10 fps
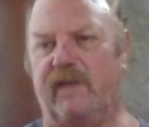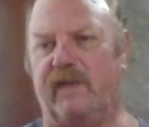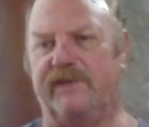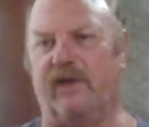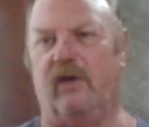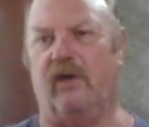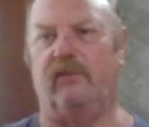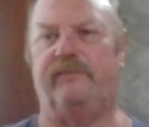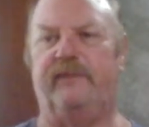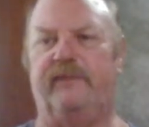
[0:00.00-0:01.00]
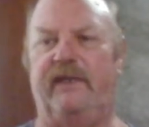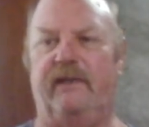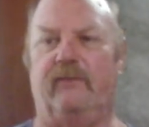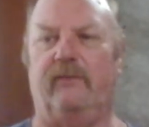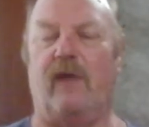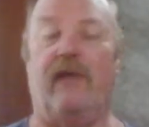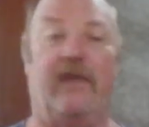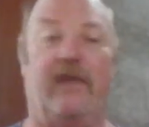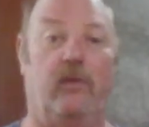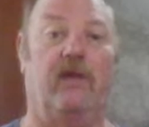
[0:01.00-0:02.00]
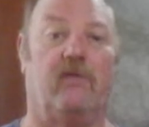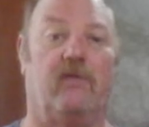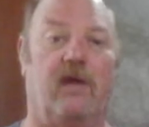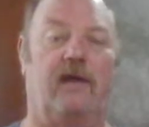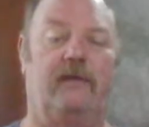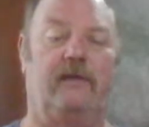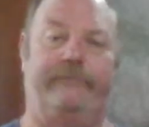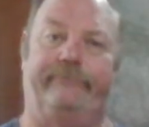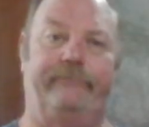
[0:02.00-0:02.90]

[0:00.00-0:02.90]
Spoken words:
So while they will run